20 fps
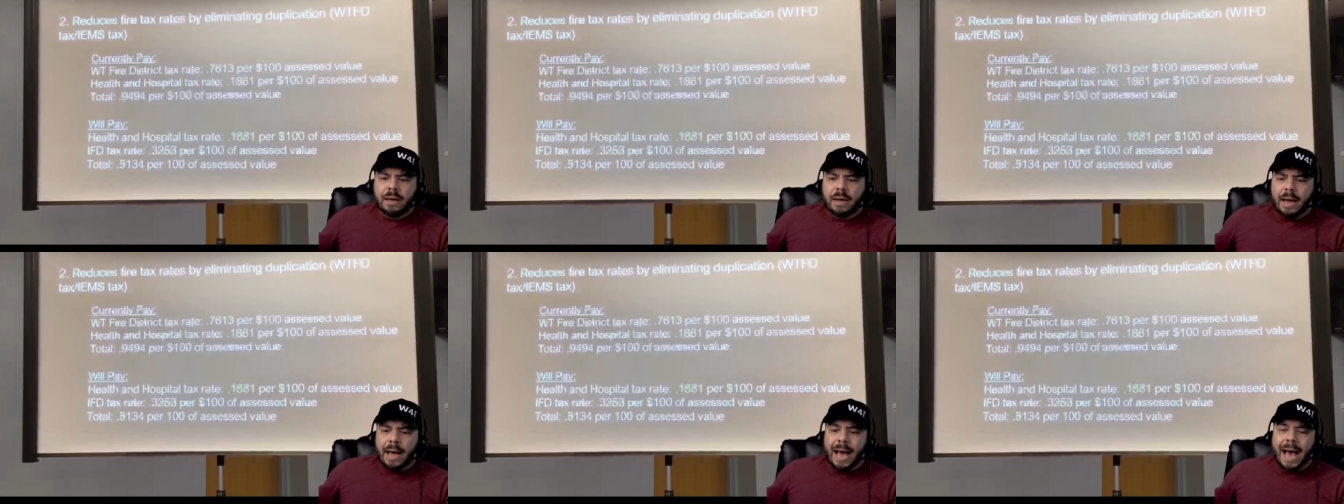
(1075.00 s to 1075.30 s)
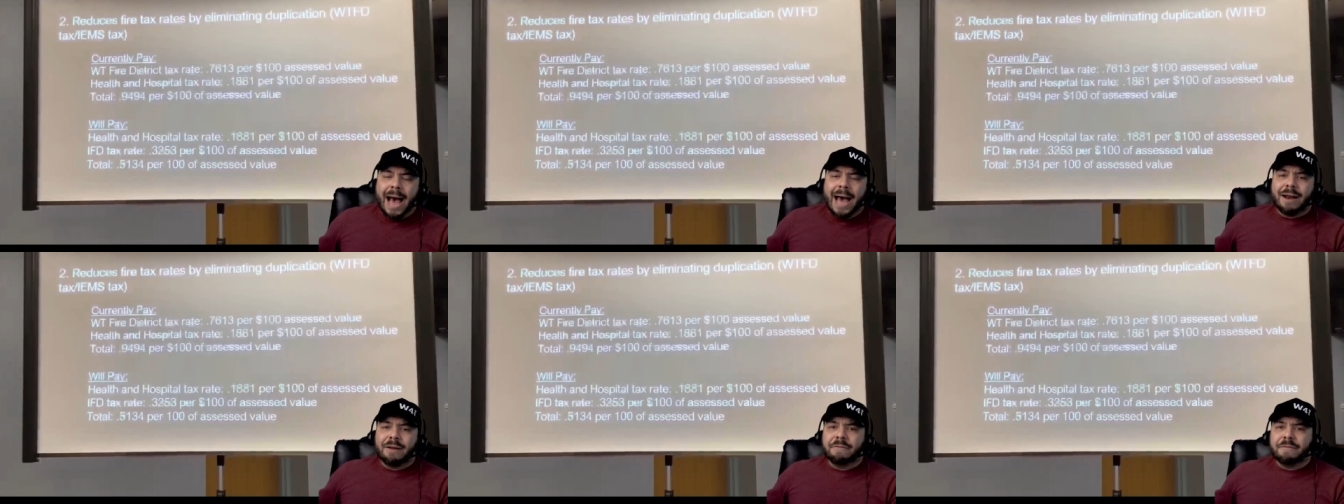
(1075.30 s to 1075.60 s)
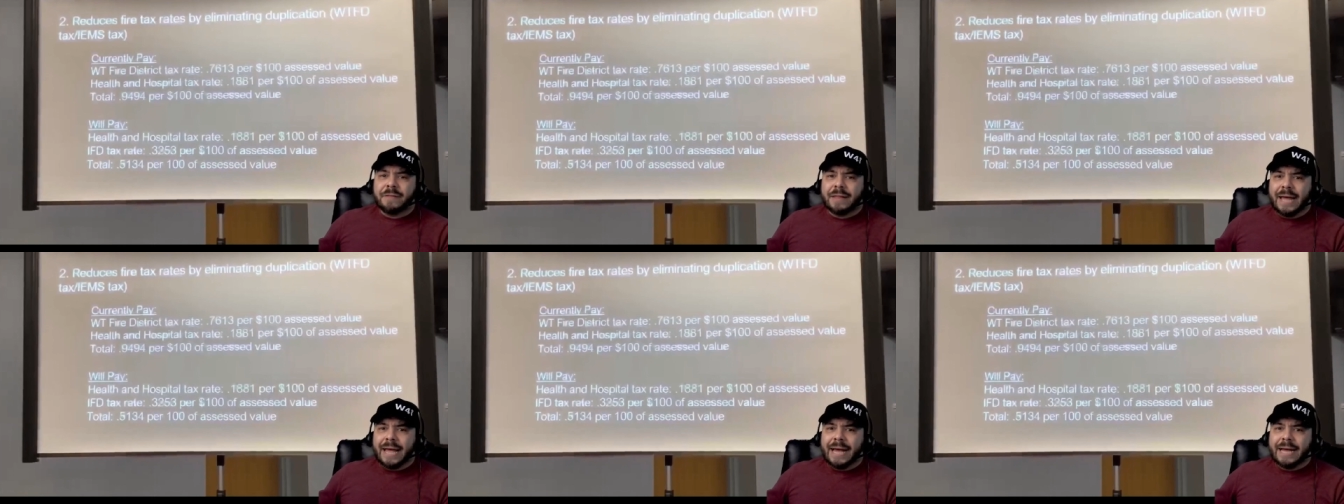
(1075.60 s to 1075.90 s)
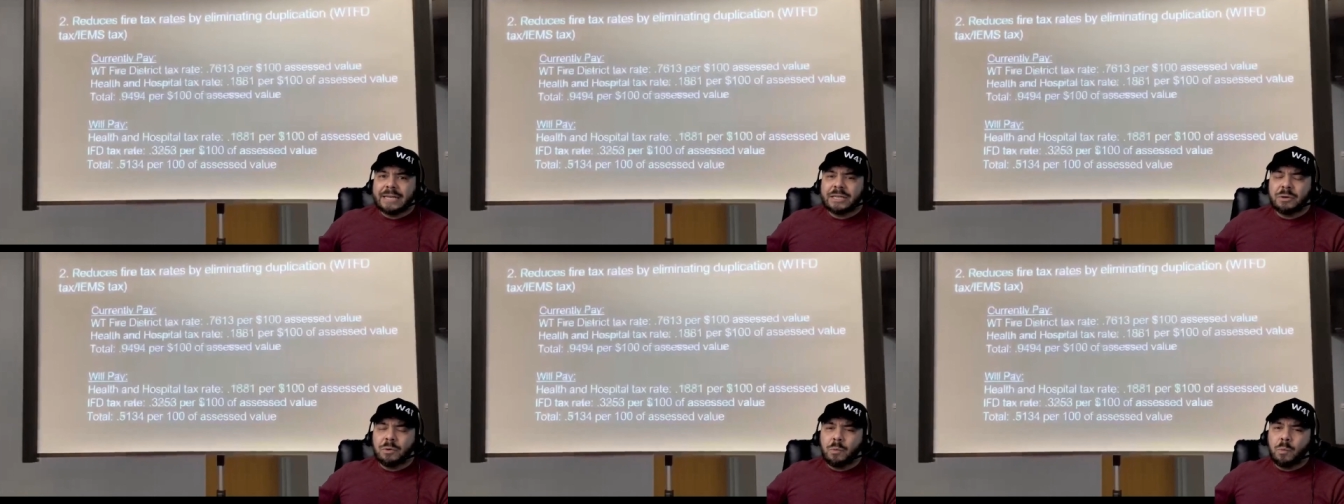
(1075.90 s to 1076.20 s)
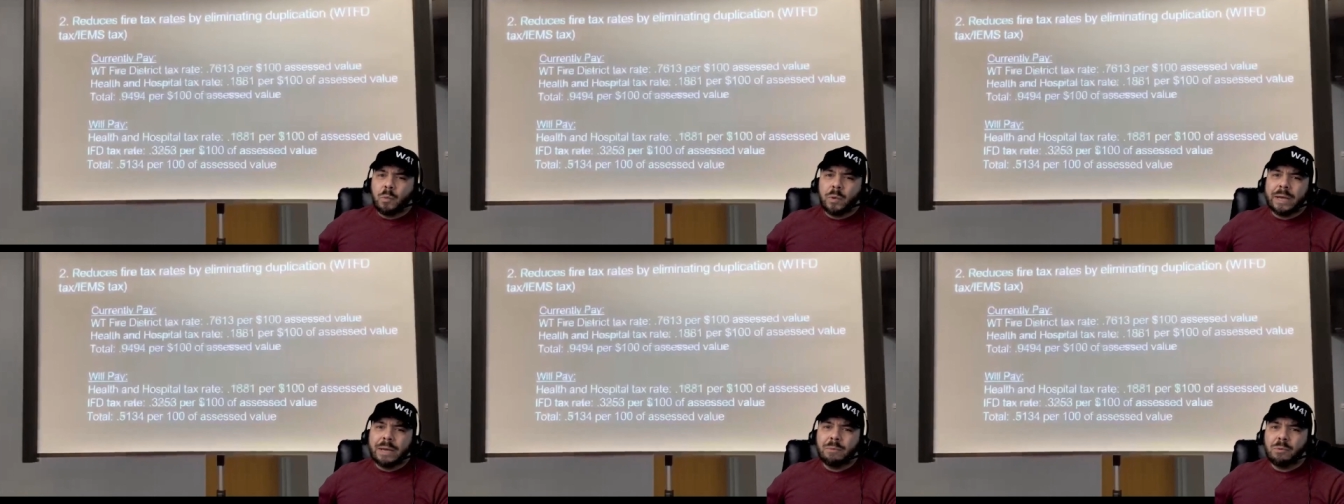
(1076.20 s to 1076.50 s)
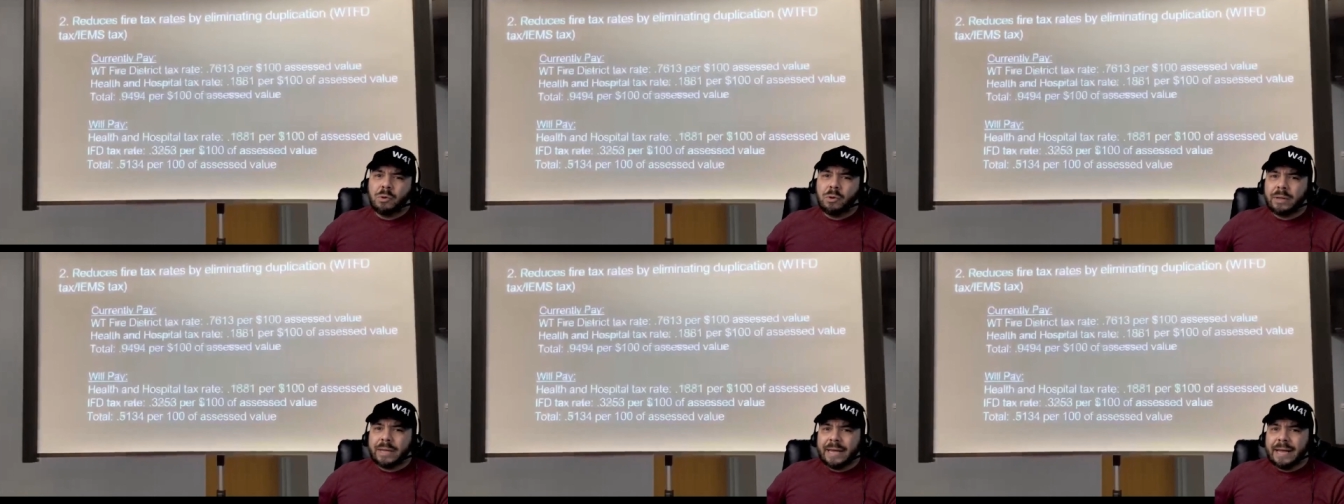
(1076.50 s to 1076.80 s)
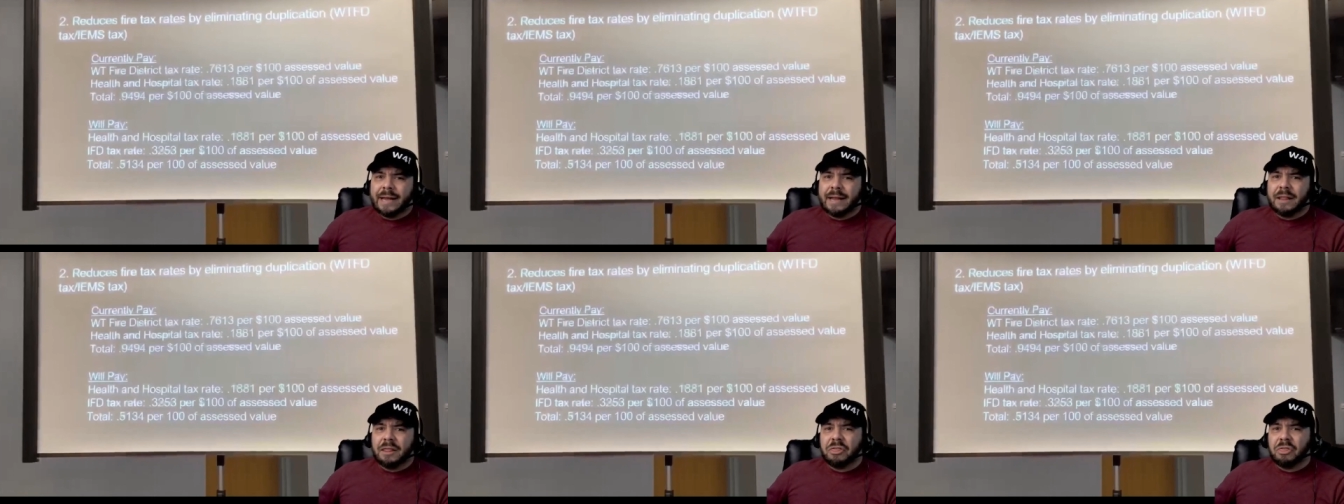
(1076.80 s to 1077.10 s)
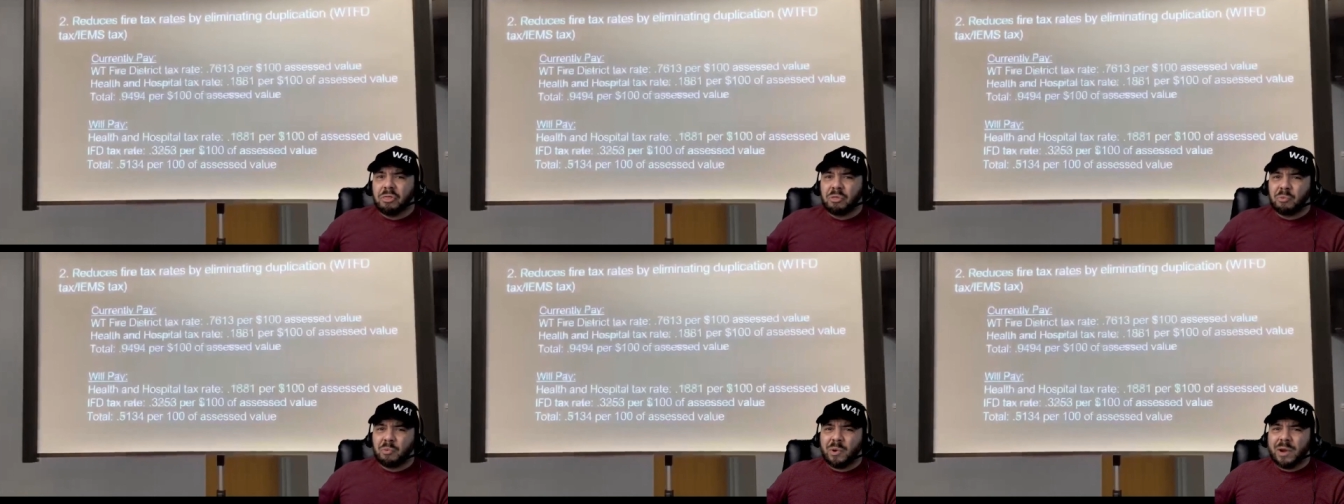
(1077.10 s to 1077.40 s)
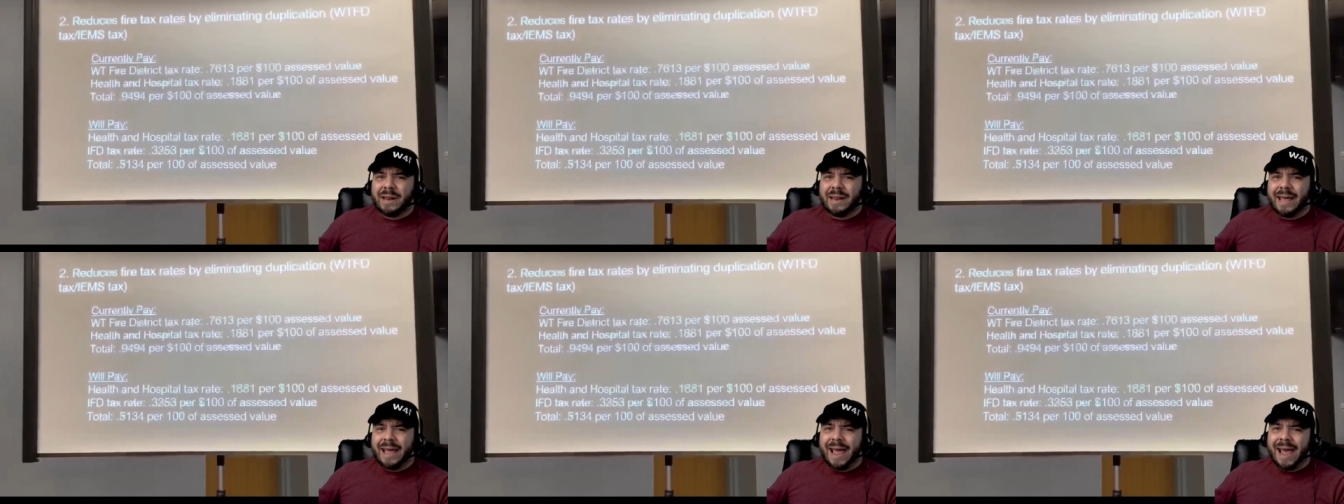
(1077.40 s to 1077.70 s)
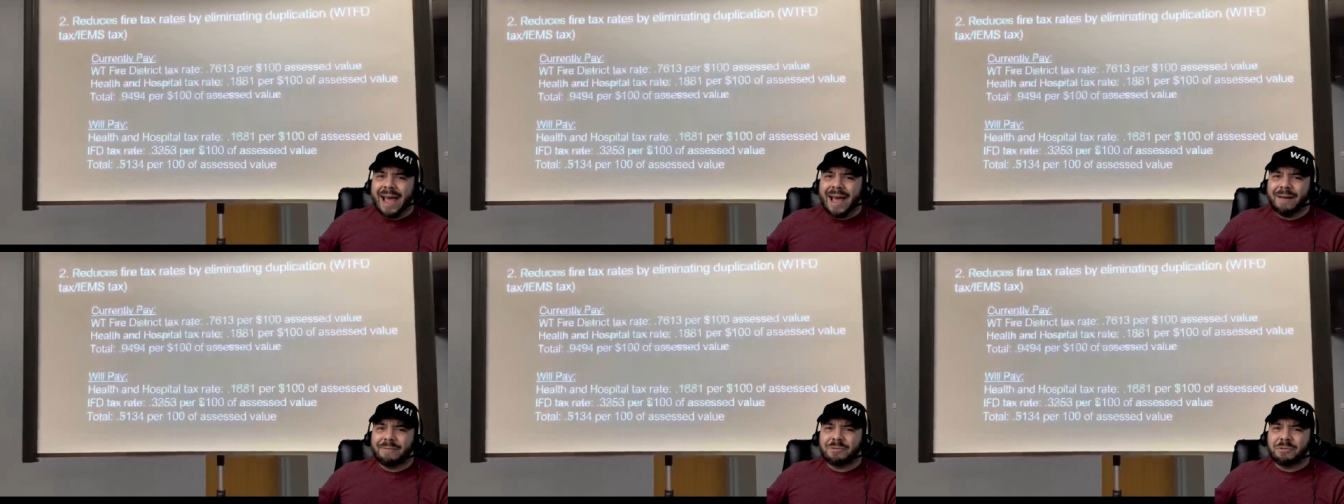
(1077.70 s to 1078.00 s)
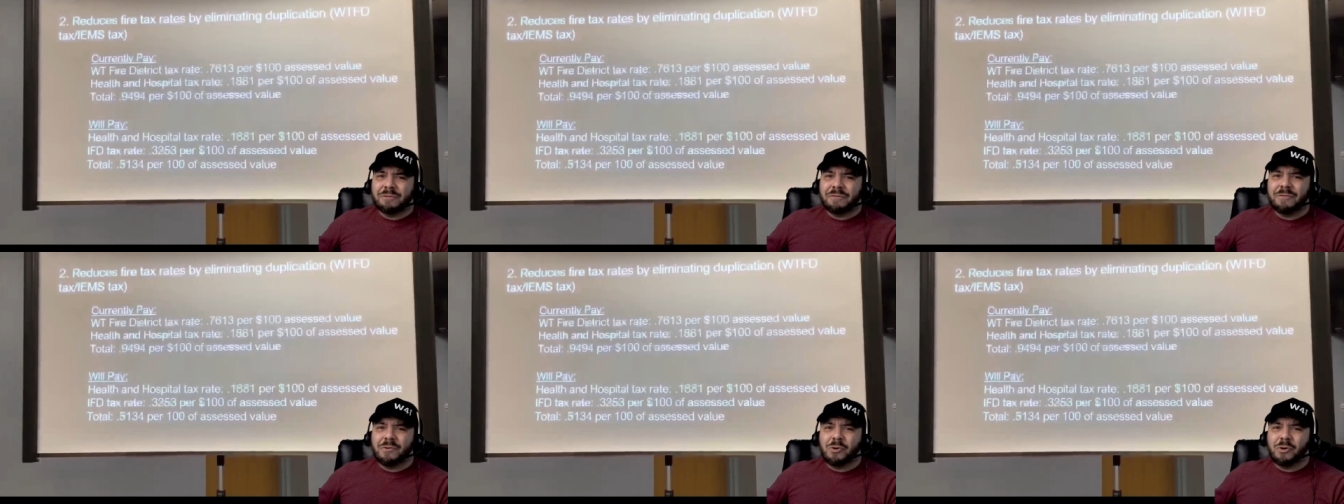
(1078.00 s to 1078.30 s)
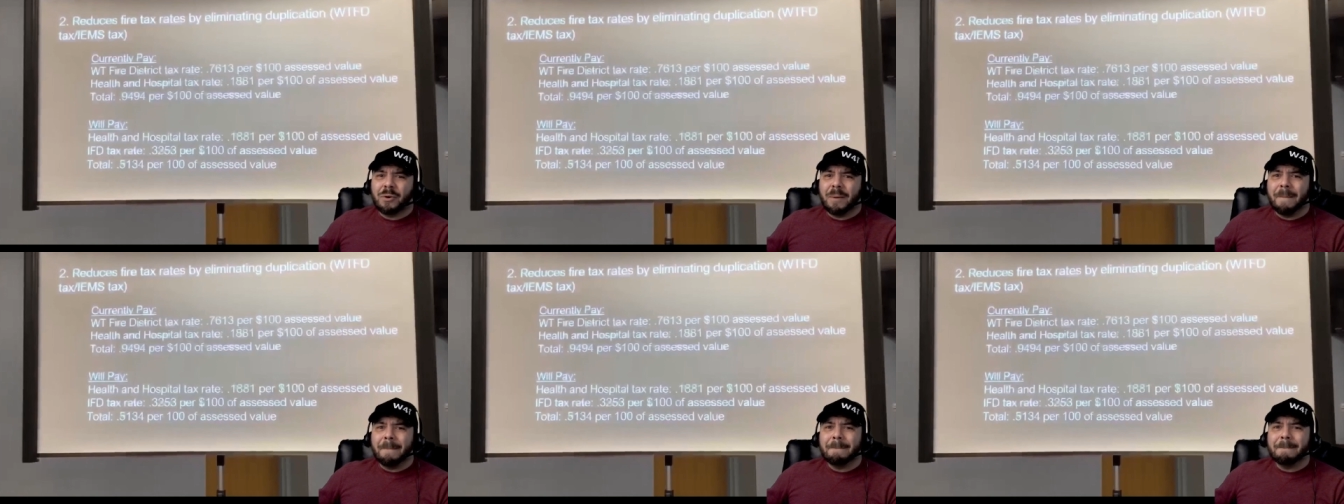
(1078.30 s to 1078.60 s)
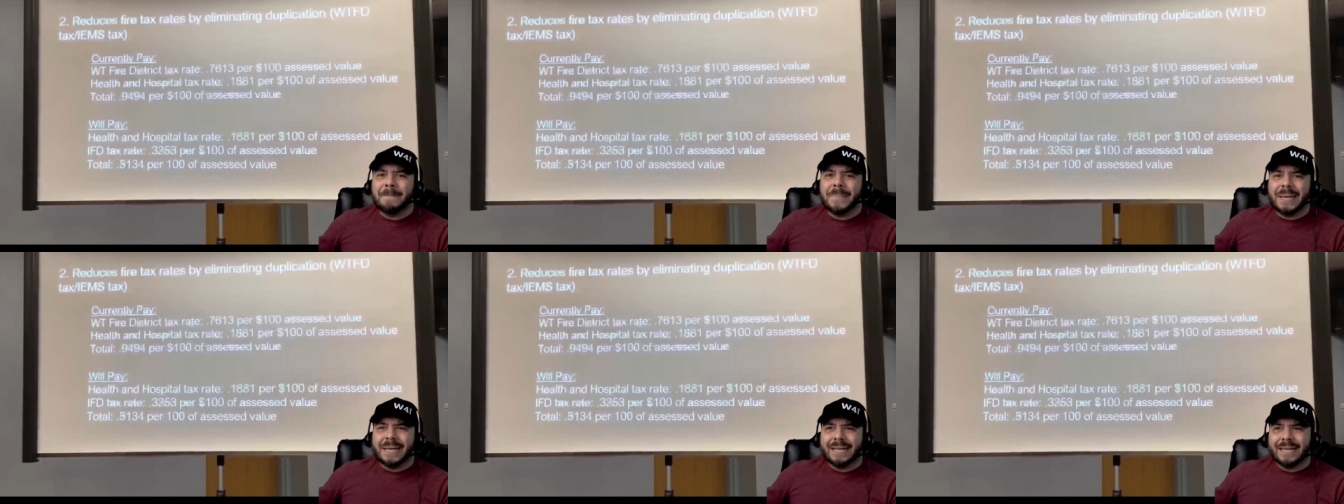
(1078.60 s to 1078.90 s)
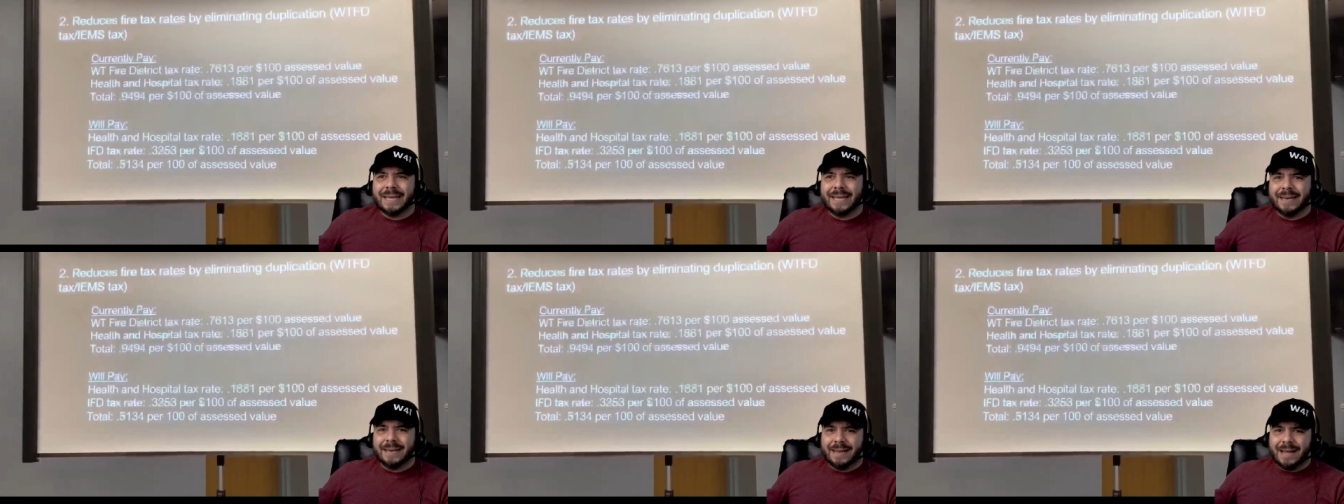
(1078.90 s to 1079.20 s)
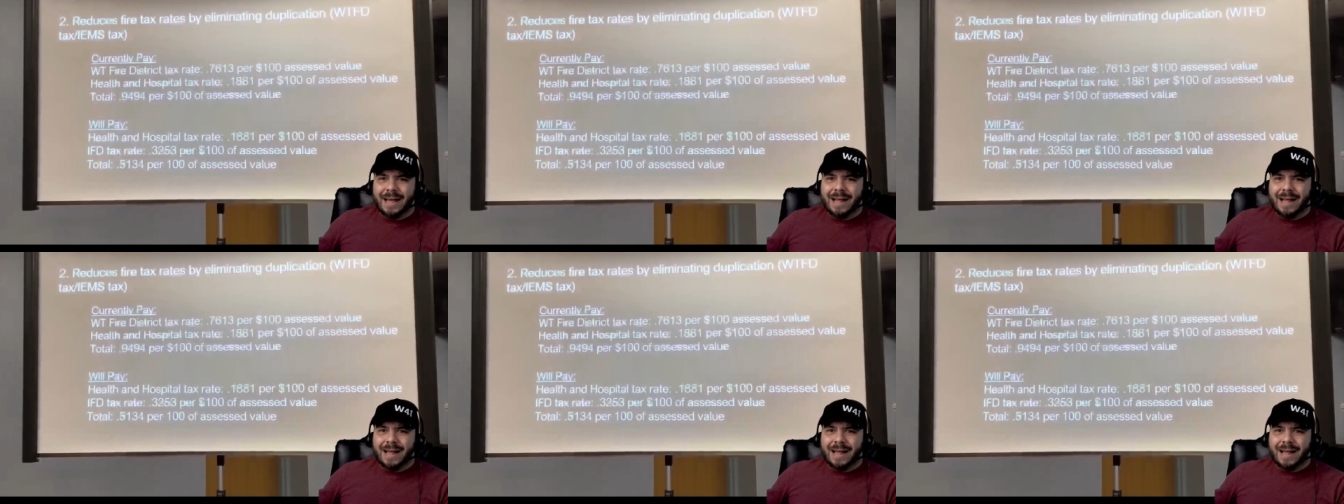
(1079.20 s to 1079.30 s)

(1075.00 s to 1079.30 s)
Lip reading: Out of that, we will get $3.5 to $4 million